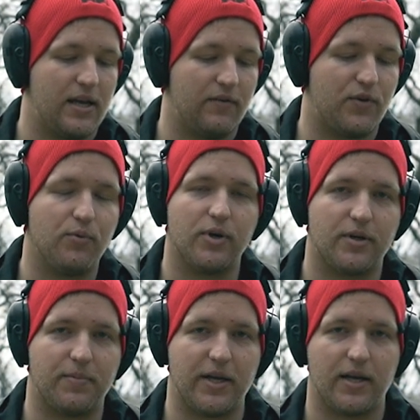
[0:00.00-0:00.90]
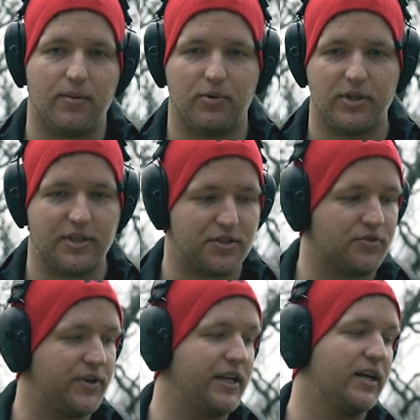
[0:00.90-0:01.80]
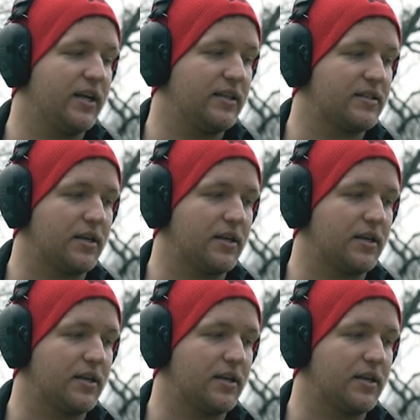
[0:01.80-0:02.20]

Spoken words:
if you wanted to pick up one of these three guns